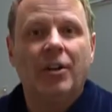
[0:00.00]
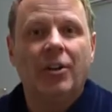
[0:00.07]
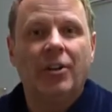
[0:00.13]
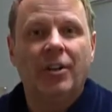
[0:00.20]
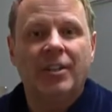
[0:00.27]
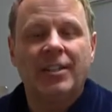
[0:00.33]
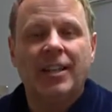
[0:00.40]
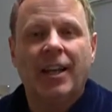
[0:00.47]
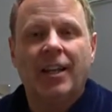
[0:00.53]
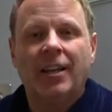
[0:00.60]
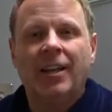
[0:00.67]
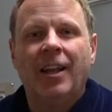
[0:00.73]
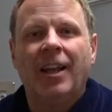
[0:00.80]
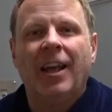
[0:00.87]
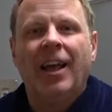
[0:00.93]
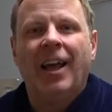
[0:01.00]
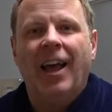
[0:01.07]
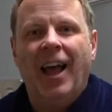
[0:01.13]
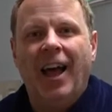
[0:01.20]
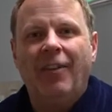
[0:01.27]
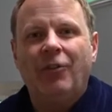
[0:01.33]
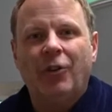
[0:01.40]
here in a second
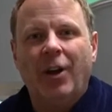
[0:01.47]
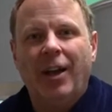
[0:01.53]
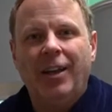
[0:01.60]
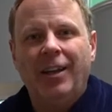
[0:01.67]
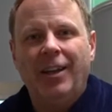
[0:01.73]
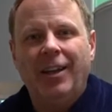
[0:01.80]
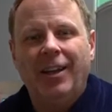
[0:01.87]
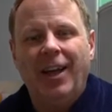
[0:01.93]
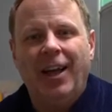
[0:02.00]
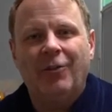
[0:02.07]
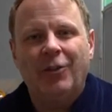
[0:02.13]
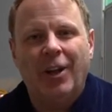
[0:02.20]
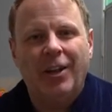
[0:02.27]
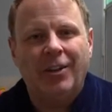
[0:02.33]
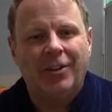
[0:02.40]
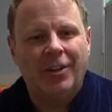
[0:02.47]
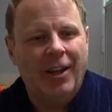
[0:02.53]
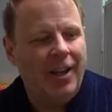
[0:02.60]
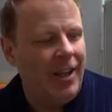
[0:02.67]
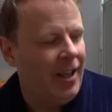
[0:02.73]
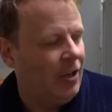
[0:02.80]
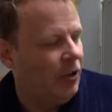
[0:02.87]
after I
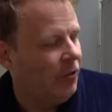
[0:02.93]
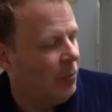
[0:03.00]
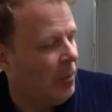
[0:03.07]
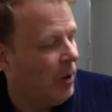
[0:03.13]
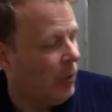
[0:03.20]
hand over my